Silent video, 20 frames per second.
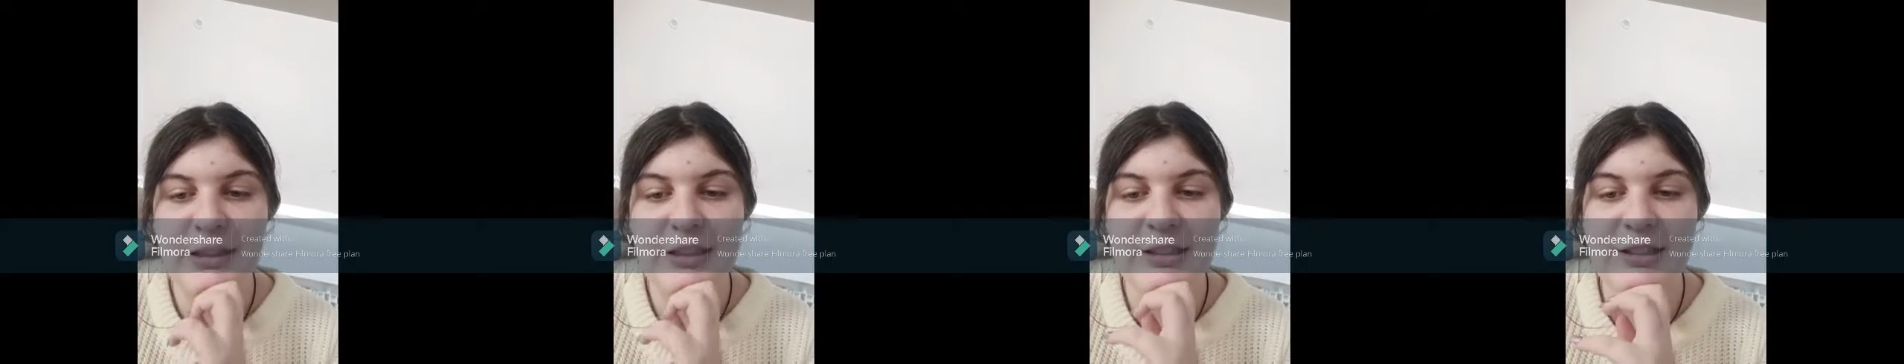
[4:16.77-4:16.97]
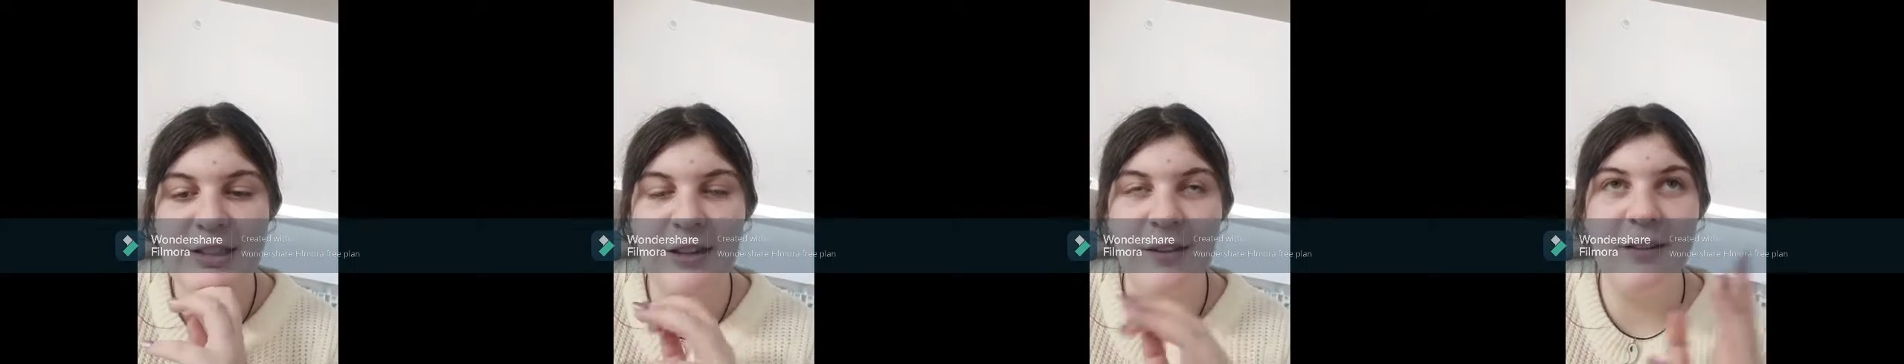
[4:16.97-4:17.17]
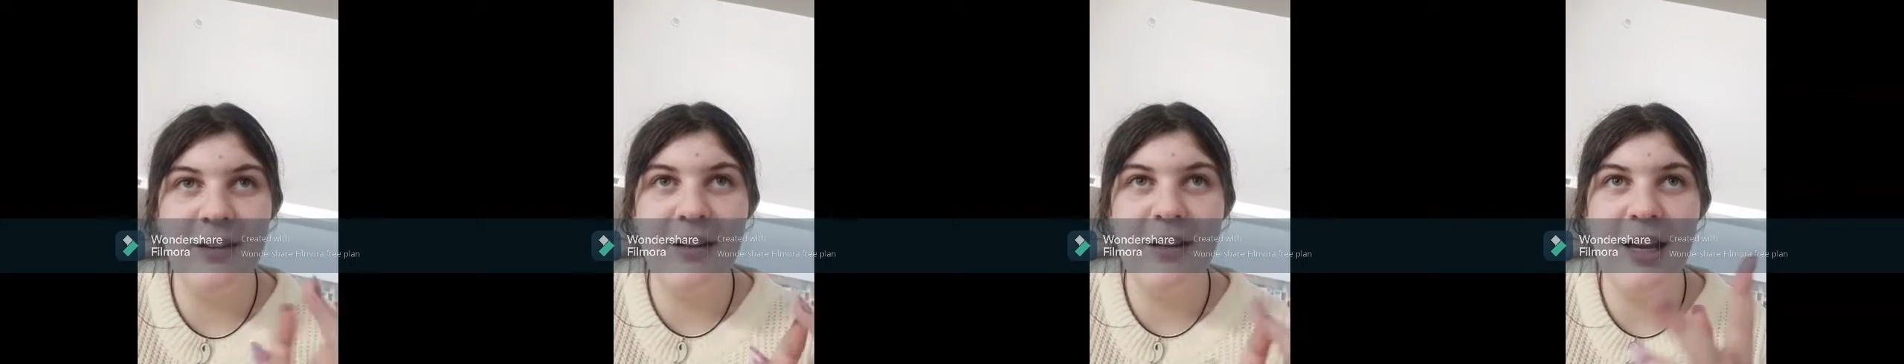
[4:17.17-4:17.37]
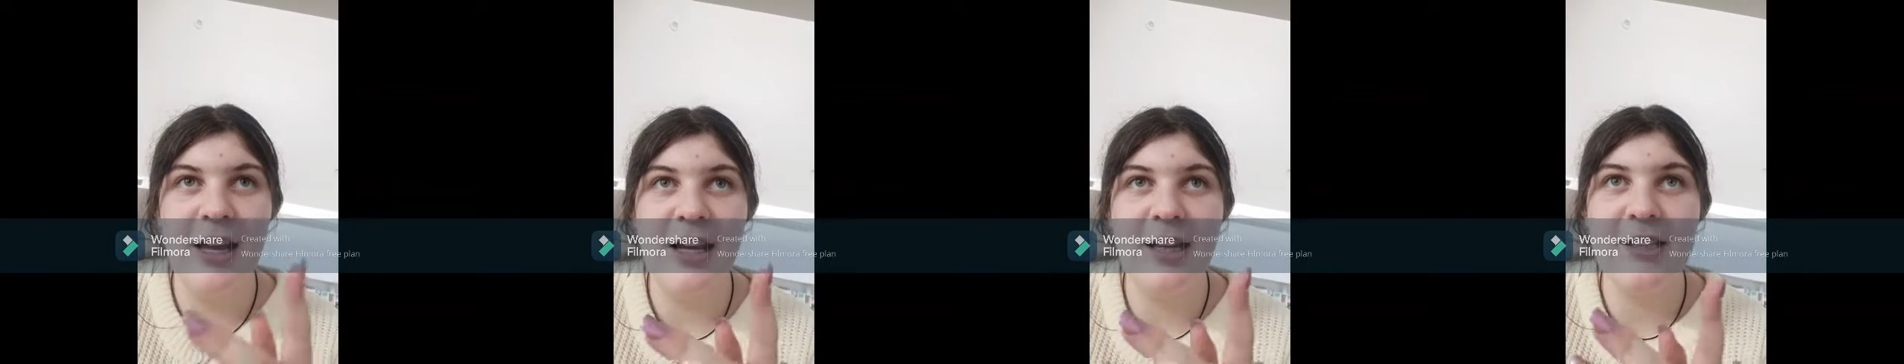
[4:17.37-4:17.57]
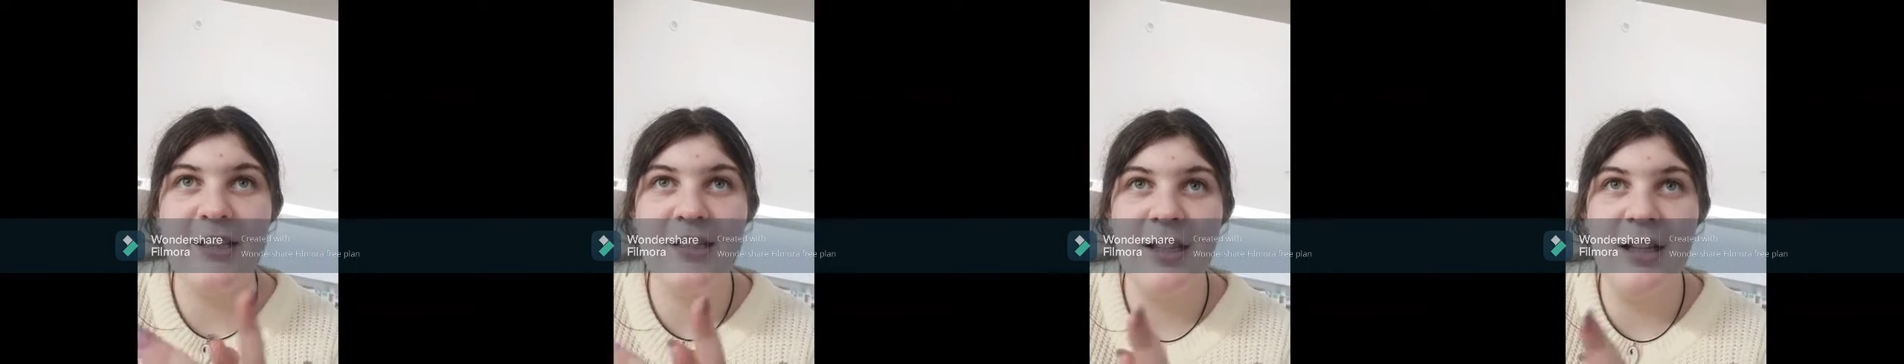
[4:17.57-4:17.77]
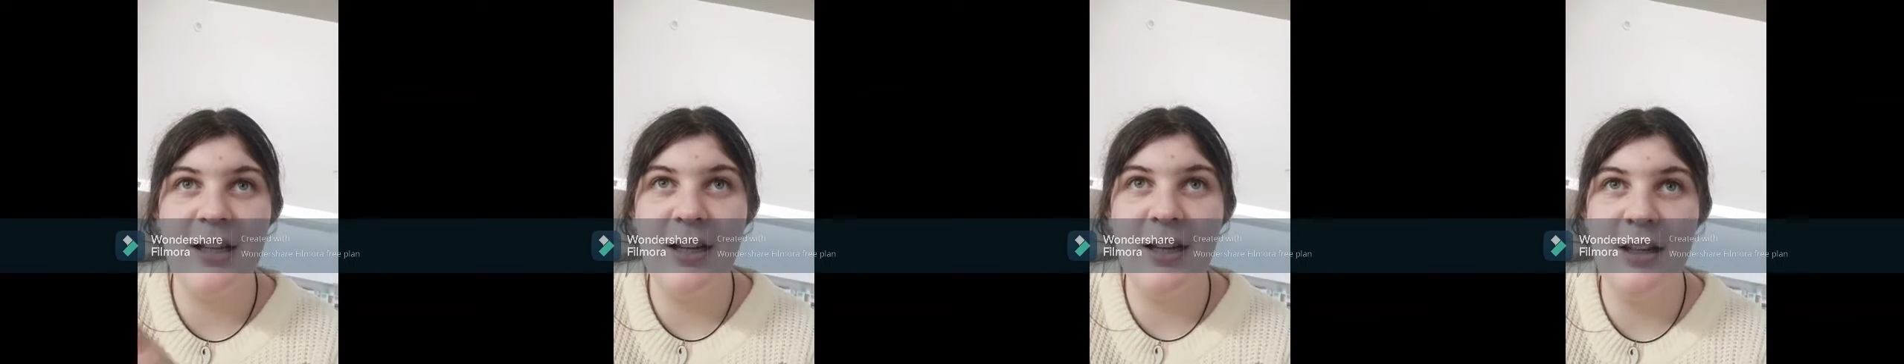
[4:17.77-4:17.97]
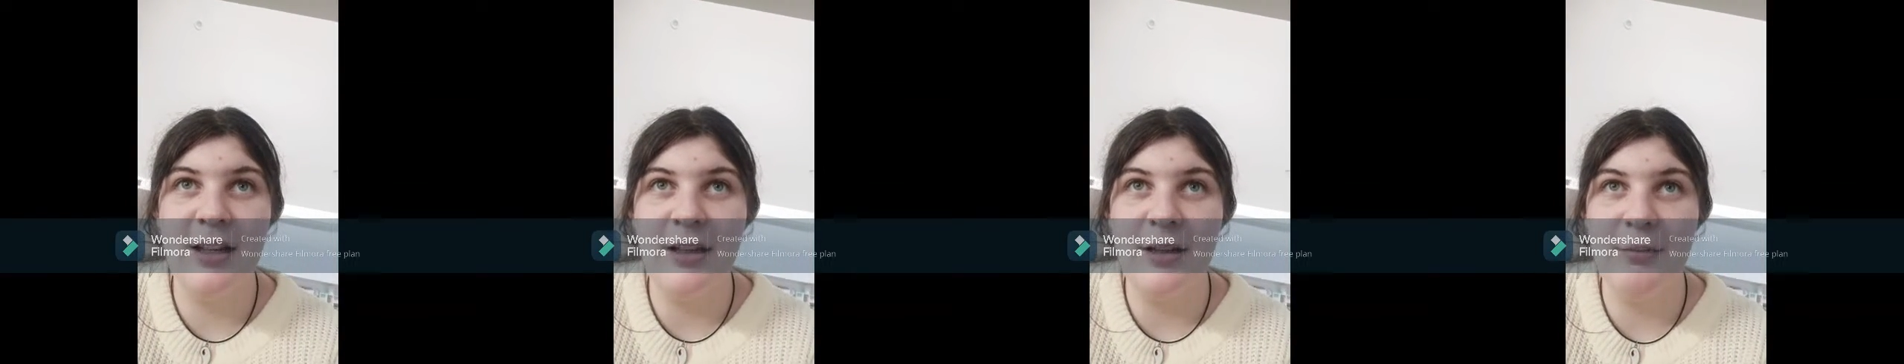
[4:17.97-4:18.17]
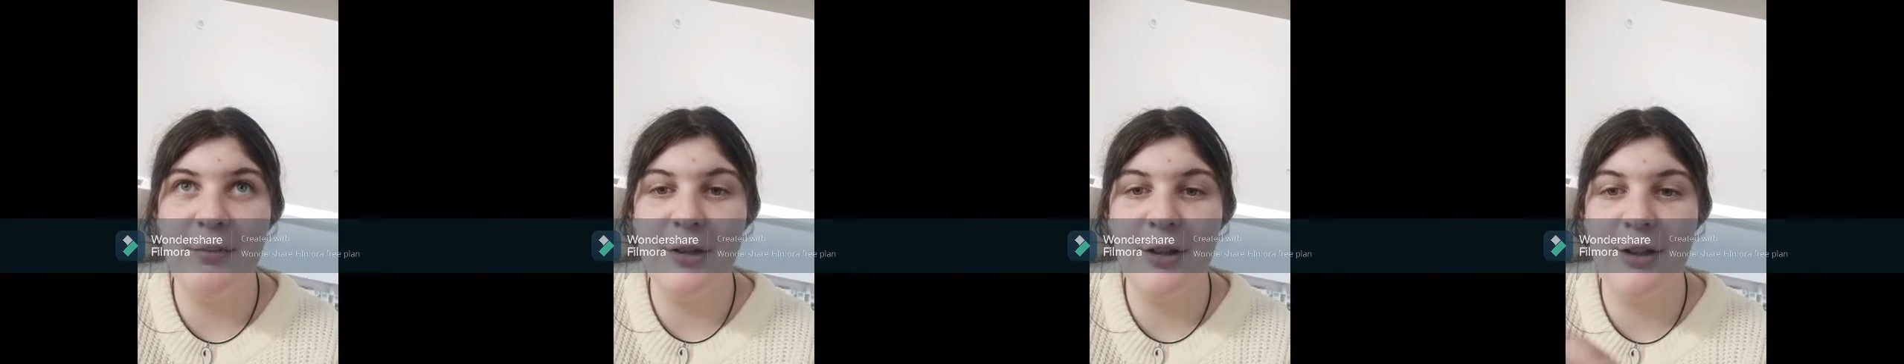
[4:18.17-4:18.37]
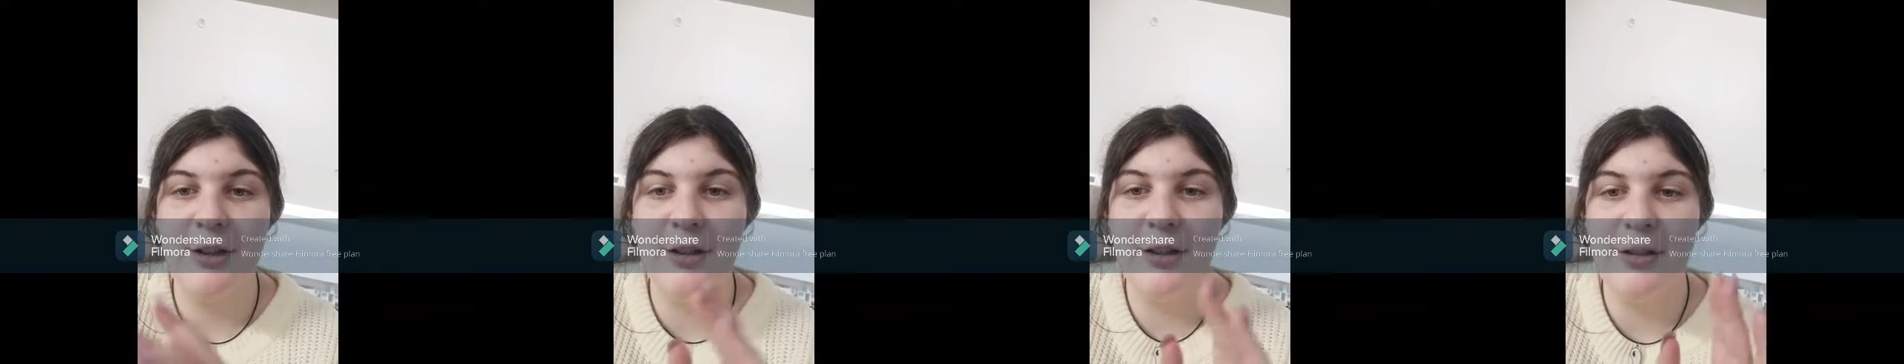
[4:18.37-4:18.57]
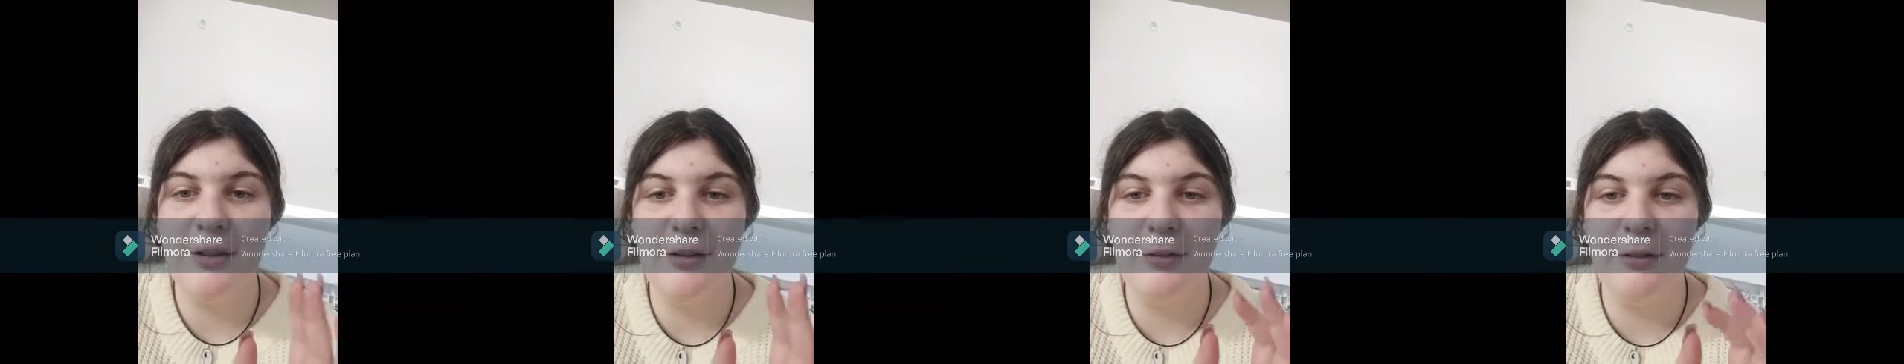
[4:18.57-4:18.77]
So next I'm
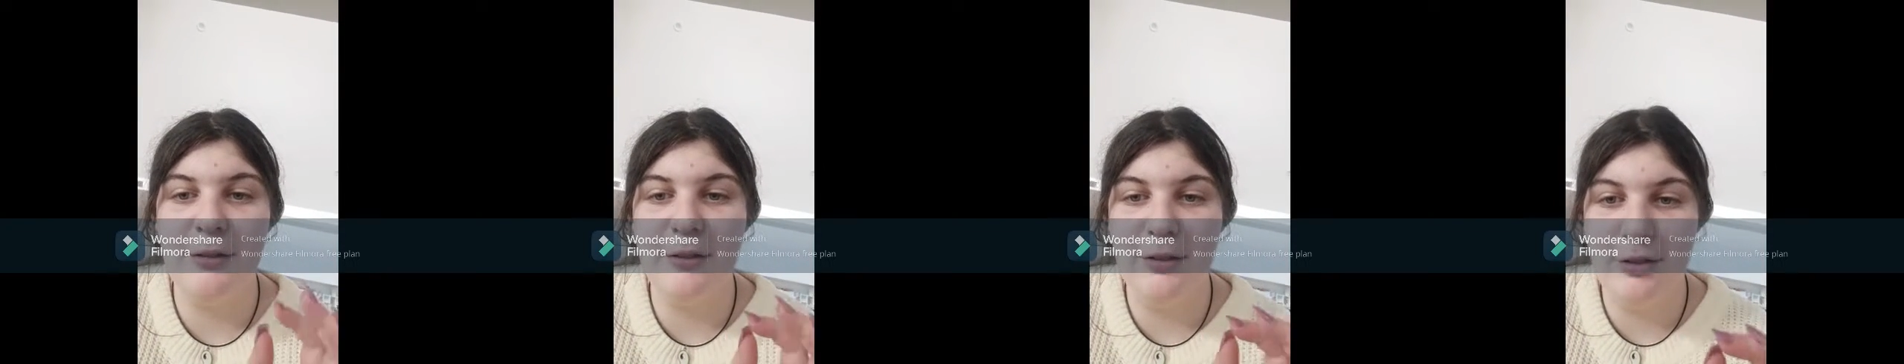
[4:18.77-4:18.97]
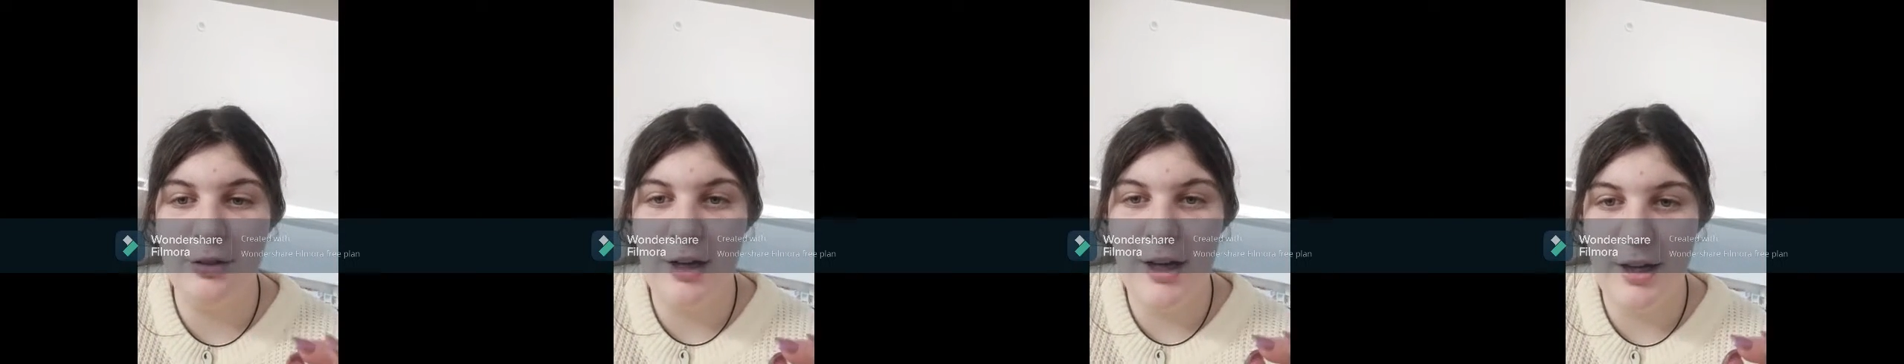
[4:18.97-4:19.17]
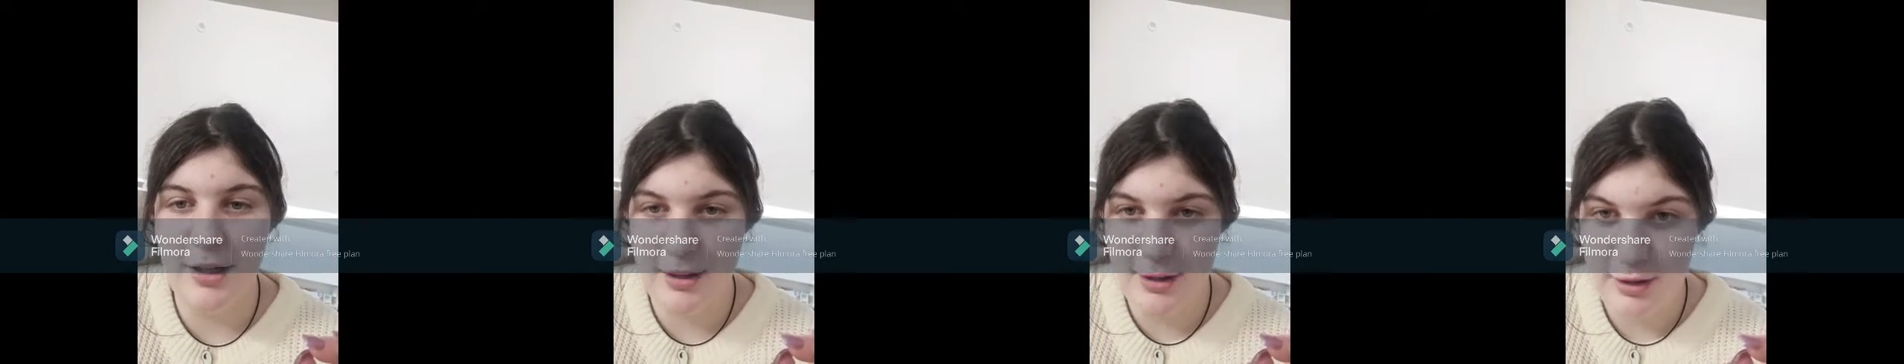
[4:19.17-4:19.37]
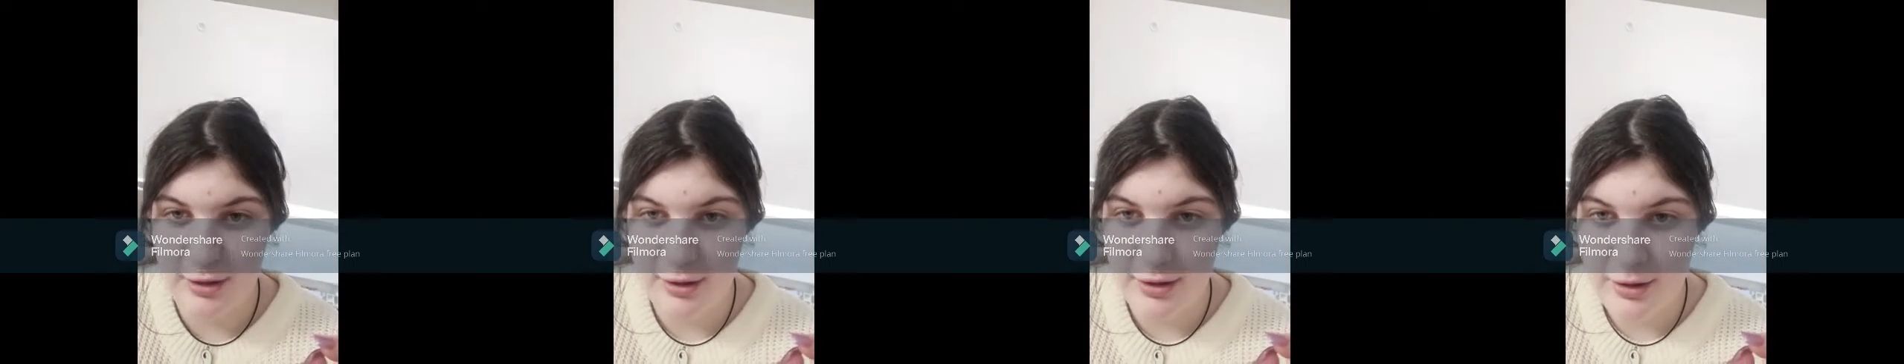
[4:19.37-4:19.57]
gonna try